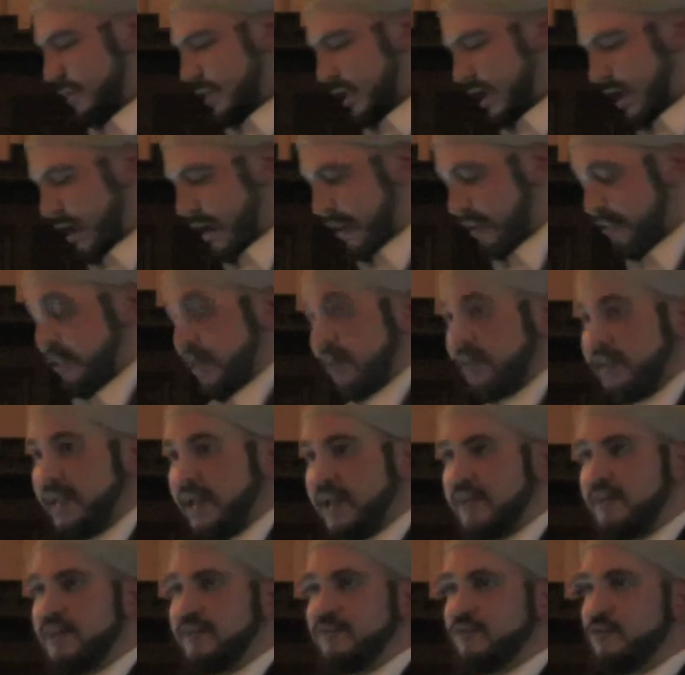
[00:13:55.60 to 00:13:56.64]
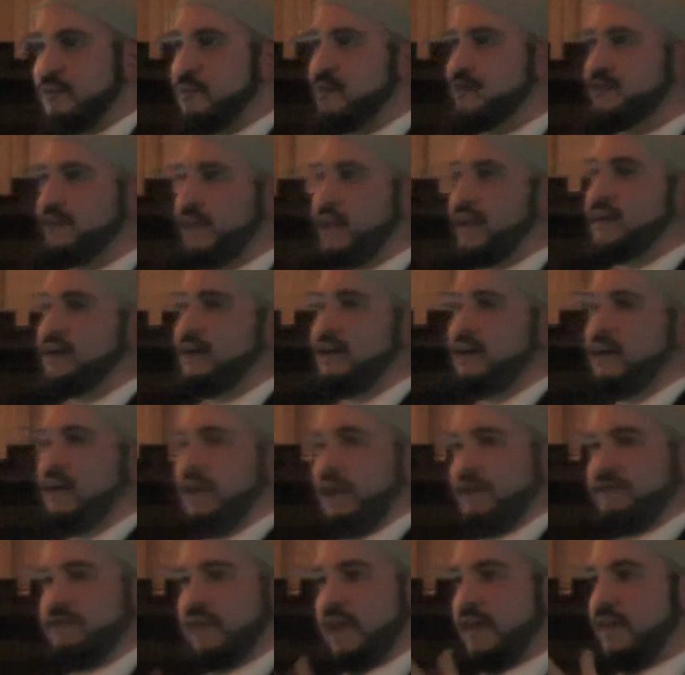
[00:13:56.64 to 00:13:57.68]
And again, it's almost like,
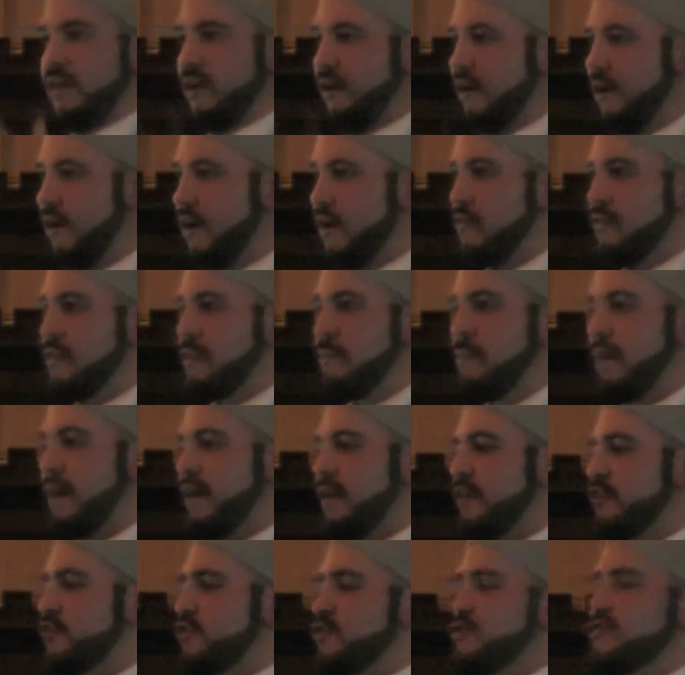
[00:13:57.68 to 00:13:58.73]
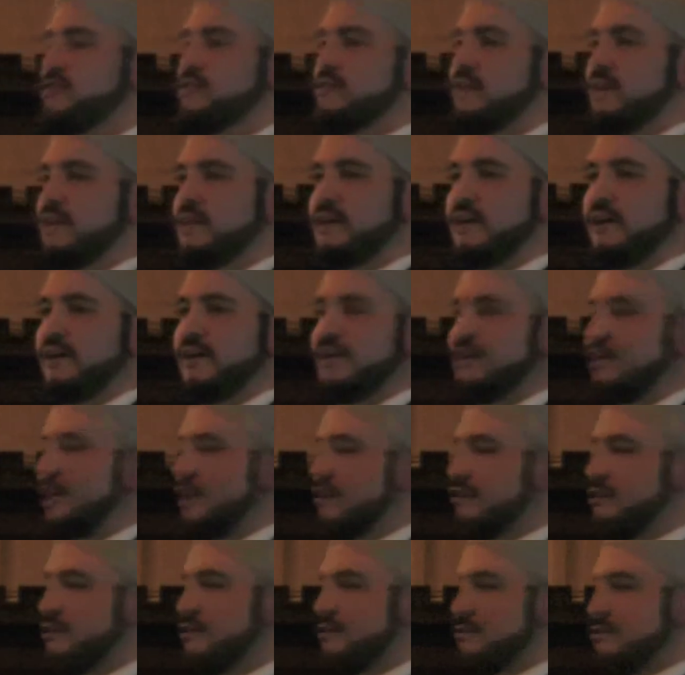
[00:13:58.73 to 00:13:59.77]
if they're the heart, then the man is just the
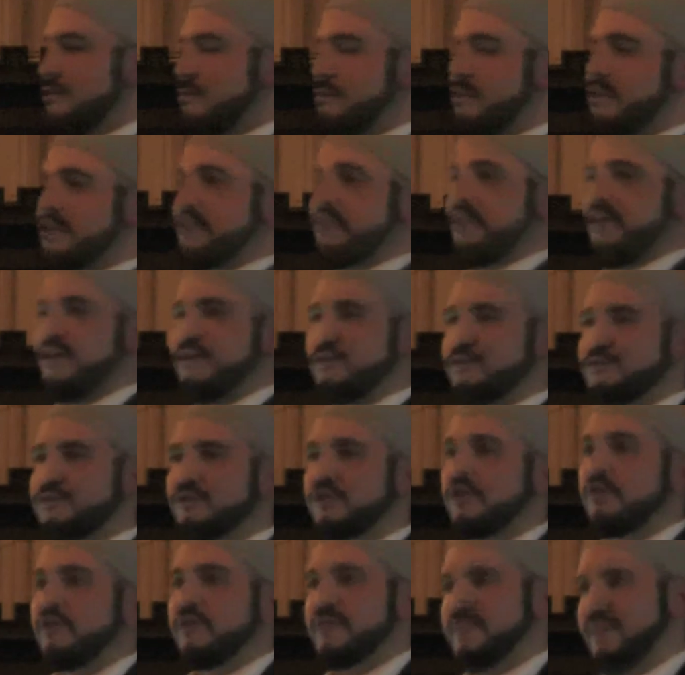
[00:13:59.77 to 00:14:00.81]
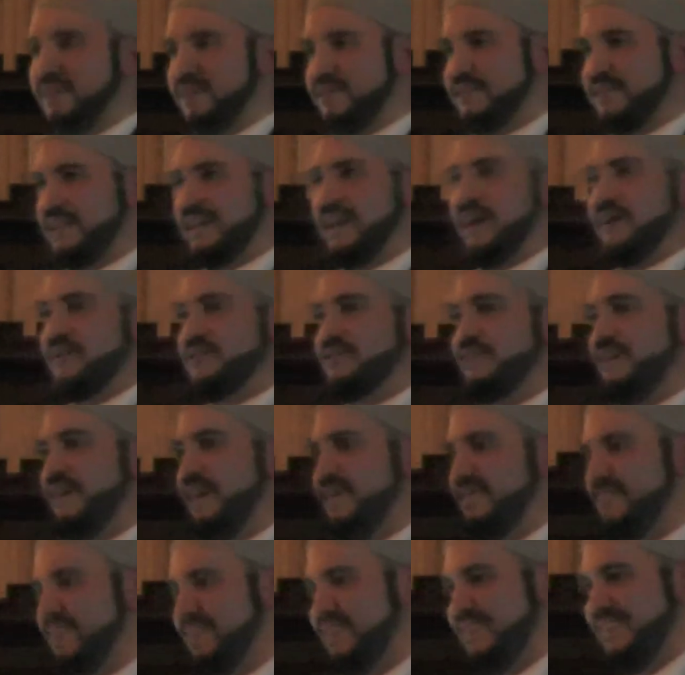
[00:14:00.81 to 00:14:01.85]
bodyguard, the security guard standing
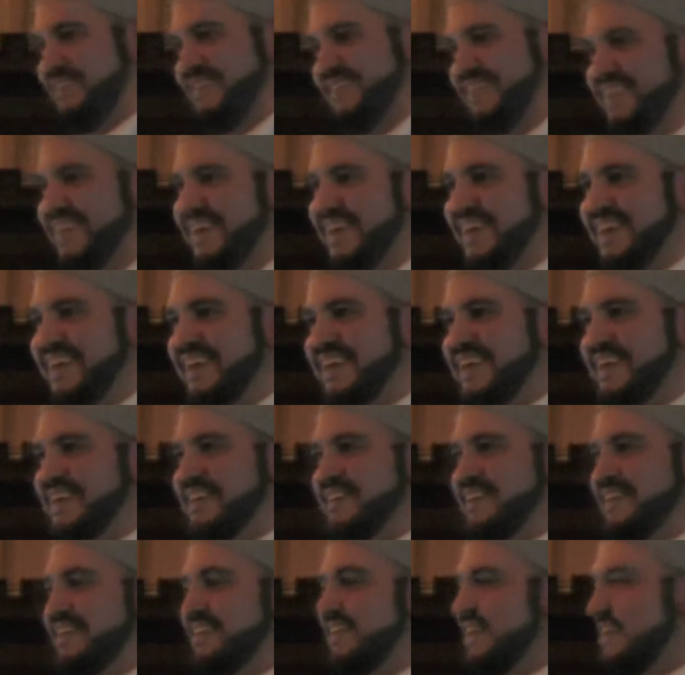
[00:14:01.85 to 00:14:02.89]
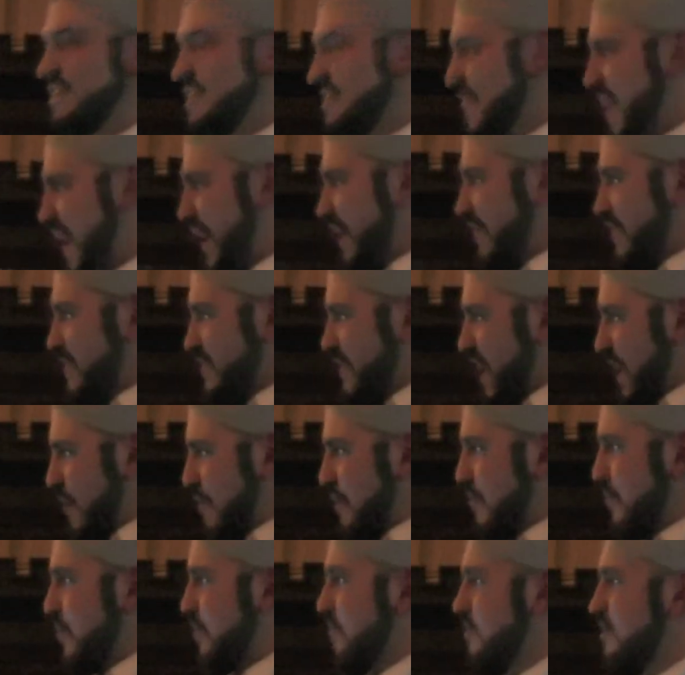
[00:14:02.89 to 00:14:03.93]
outside. See, this is
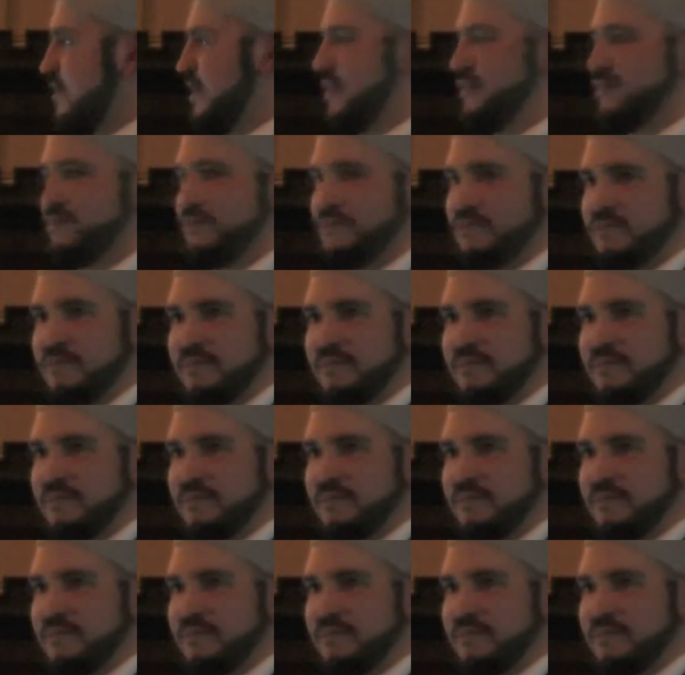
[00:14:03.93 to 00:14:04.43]
how it looks at it.